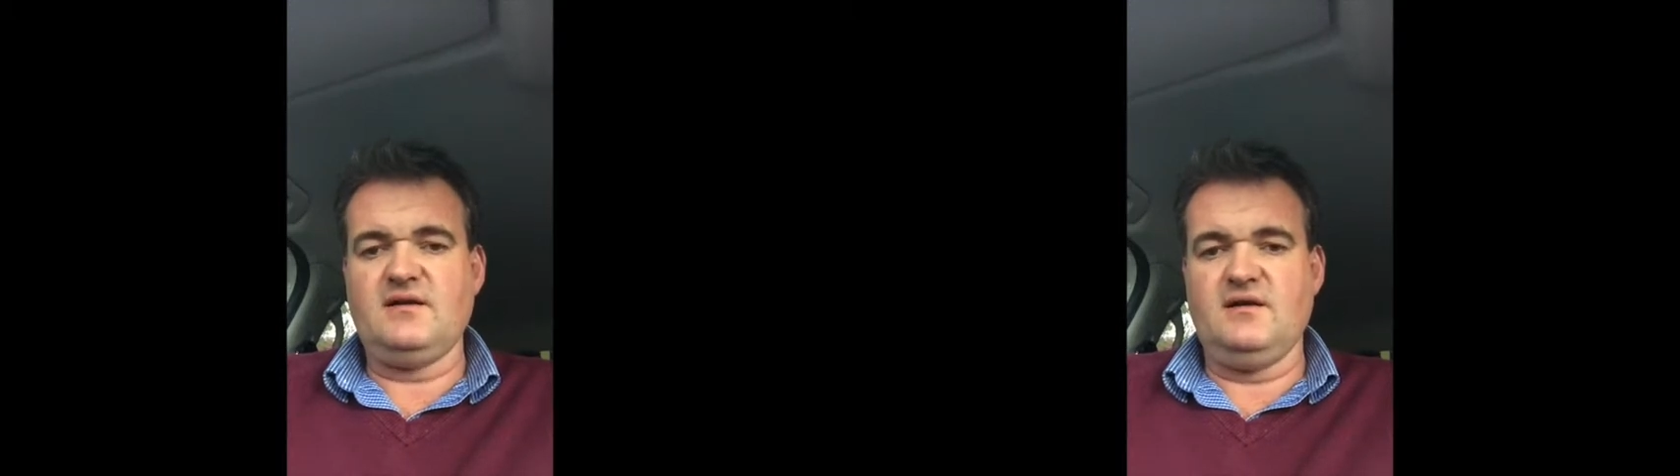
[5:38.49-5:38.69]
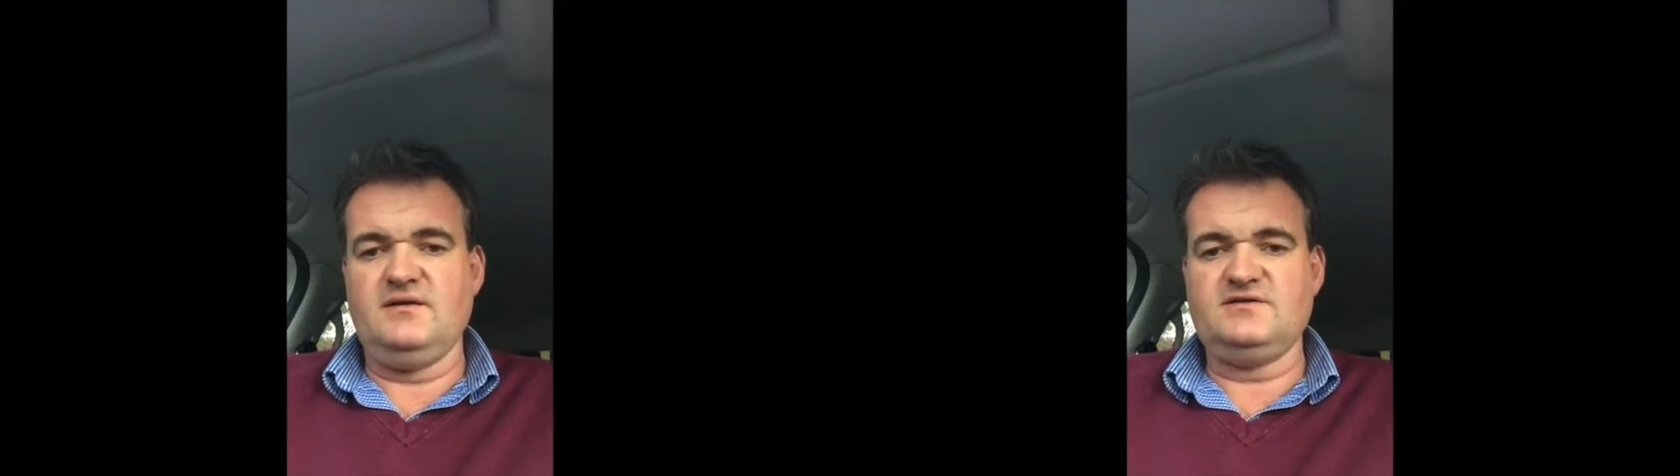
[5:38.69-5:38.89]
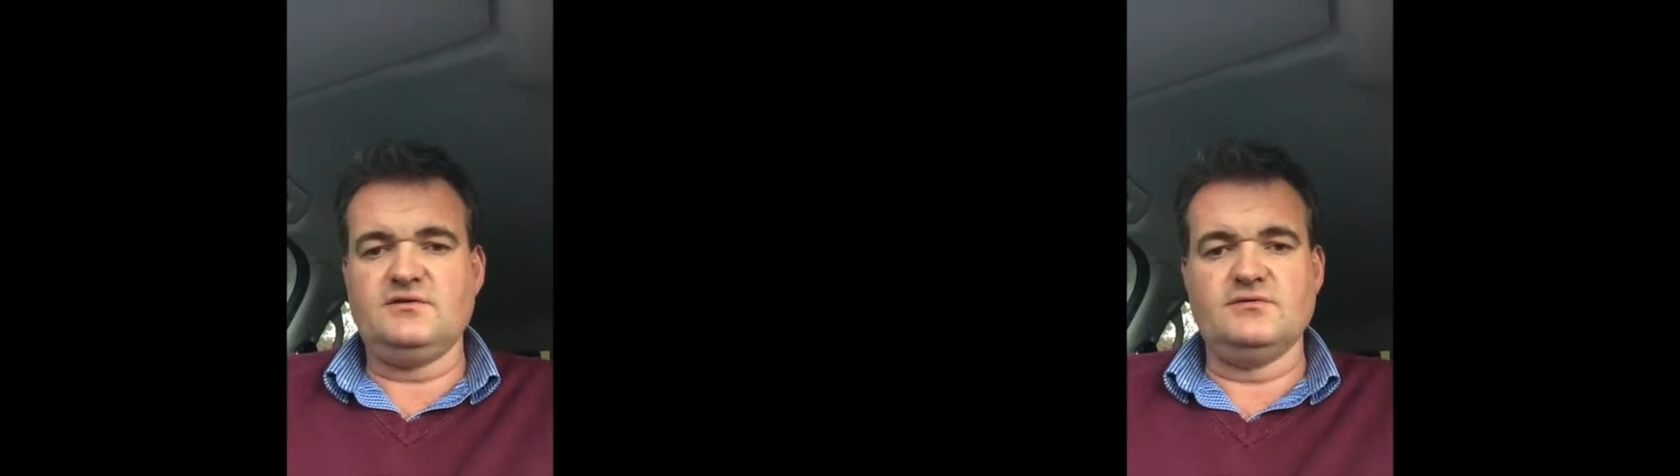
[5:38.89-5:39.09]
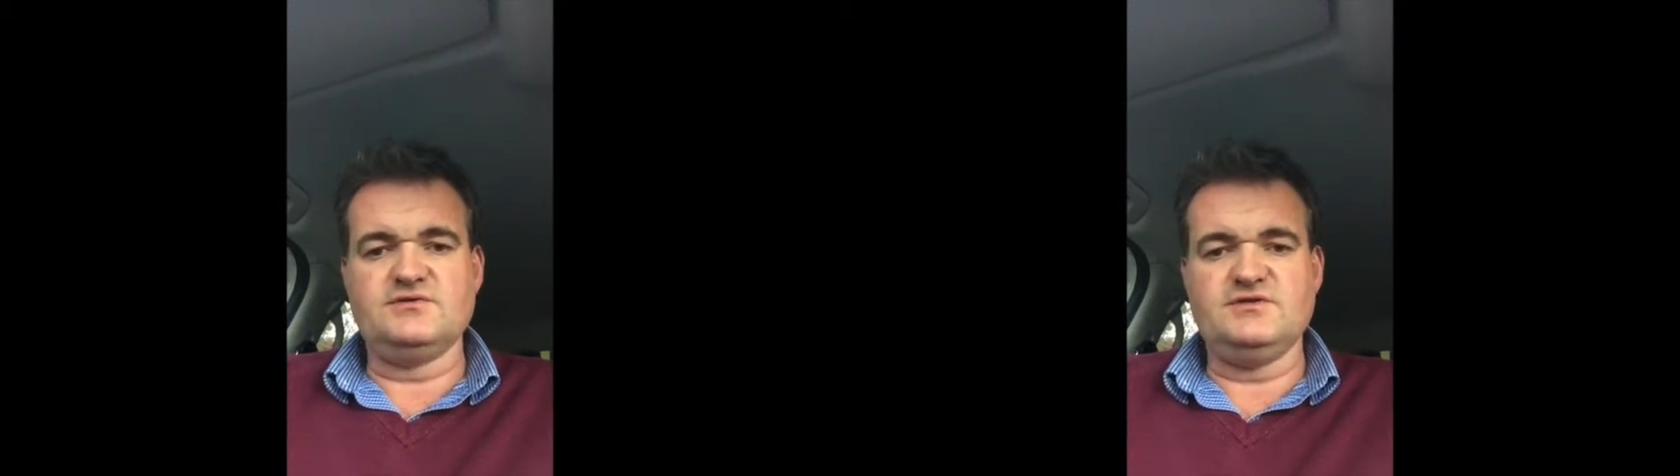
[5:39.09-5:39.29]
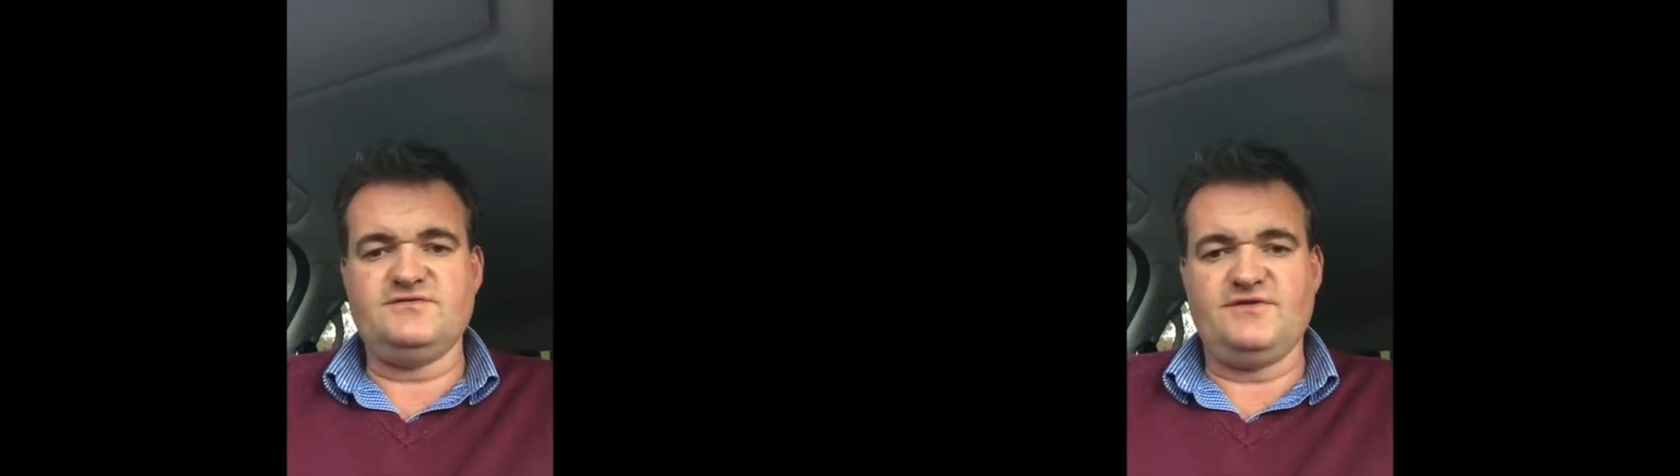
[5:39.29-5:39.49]
clients'
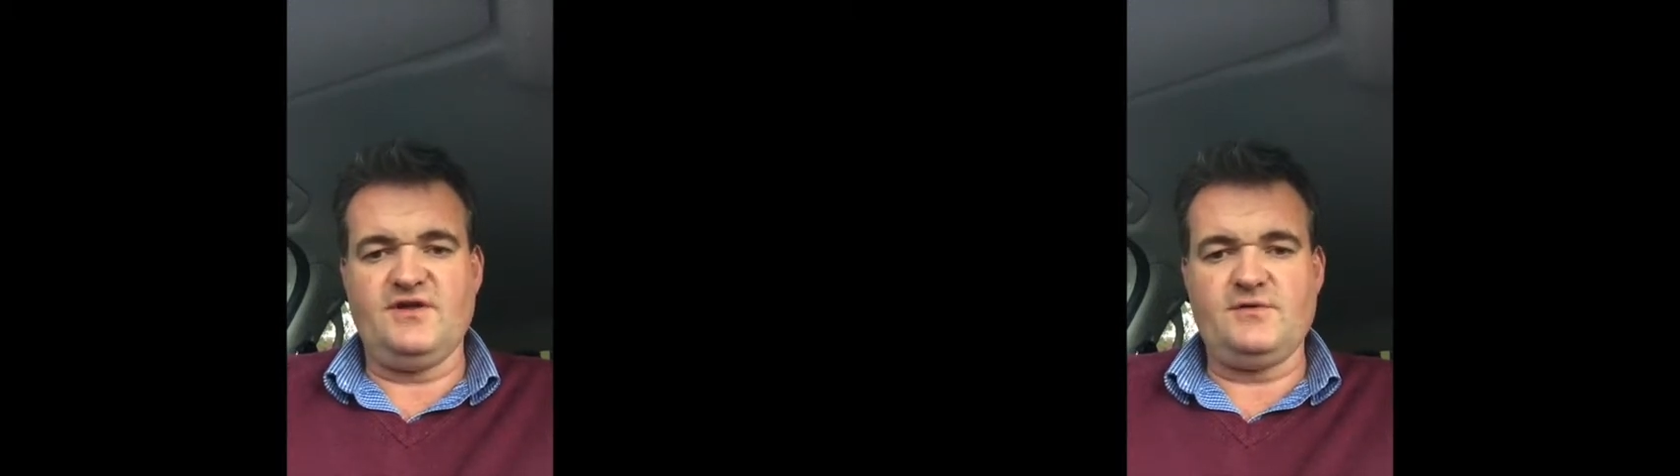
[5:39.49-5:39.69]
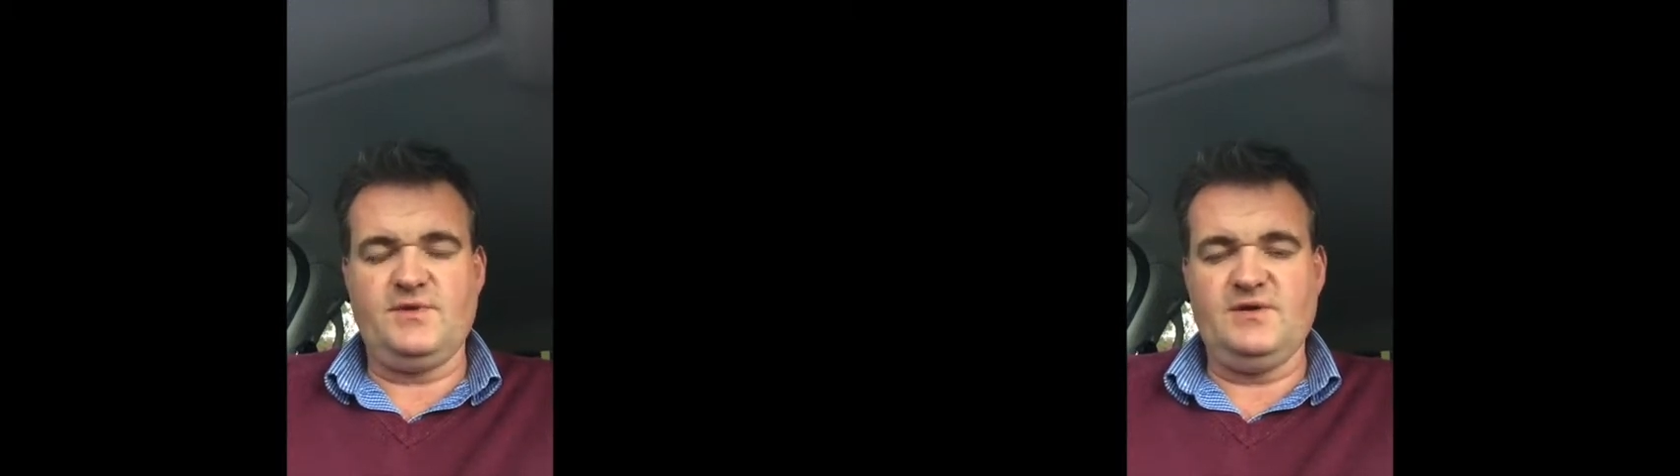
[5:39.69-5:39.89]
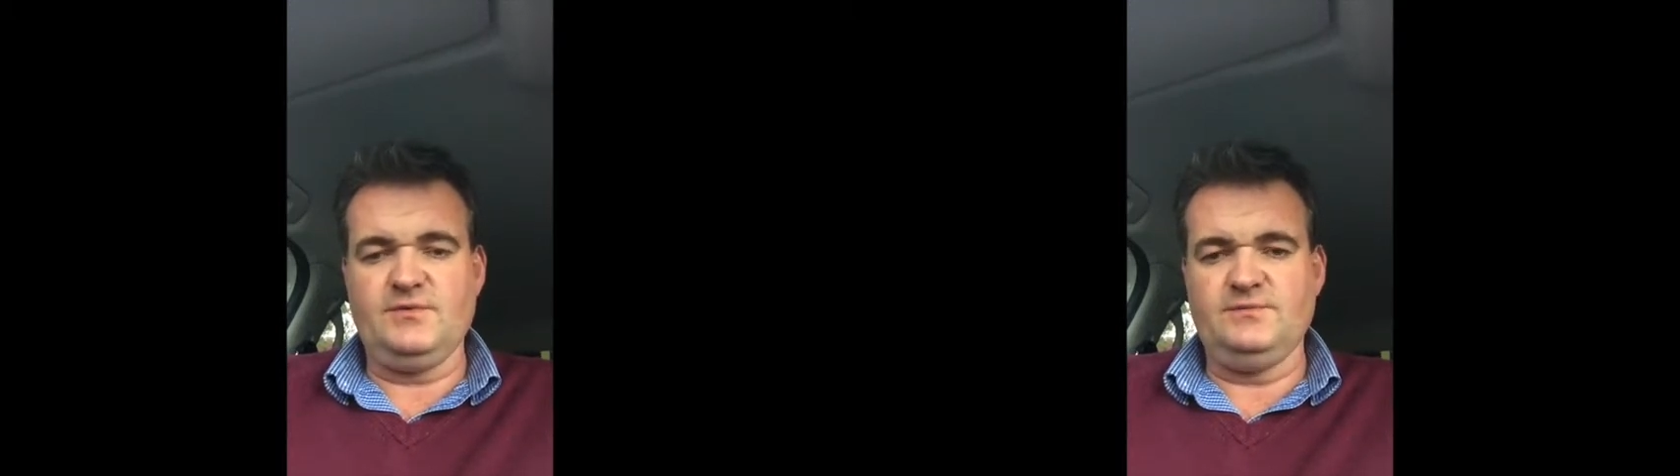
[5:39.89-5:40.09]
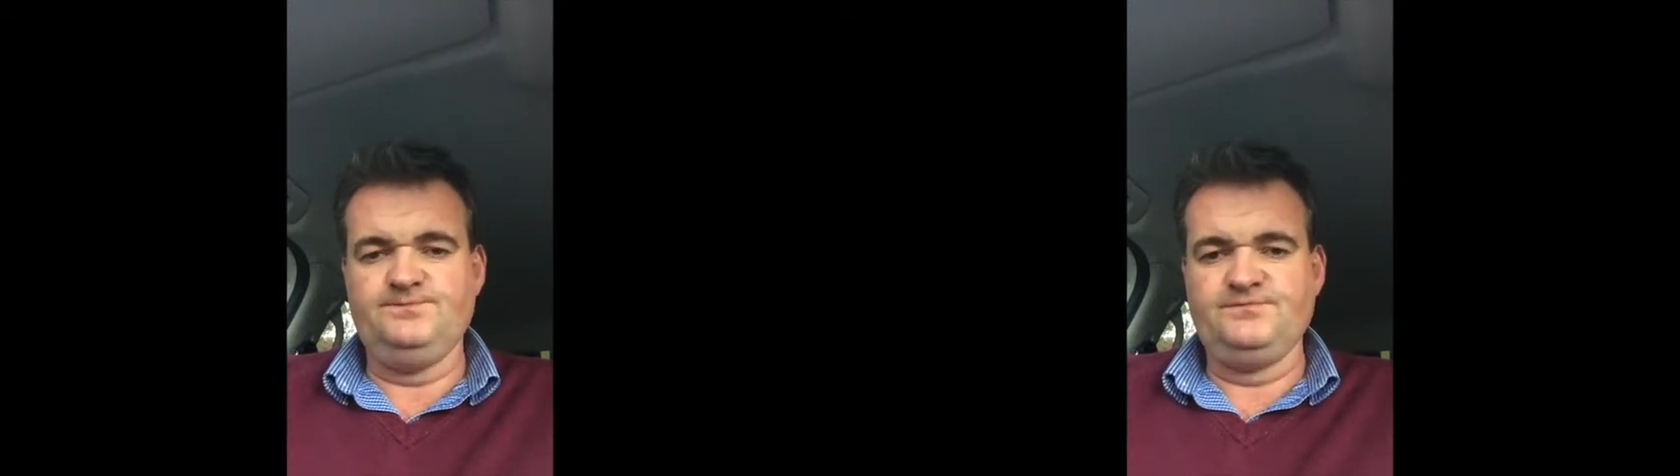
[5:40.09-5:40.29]
horses for other people.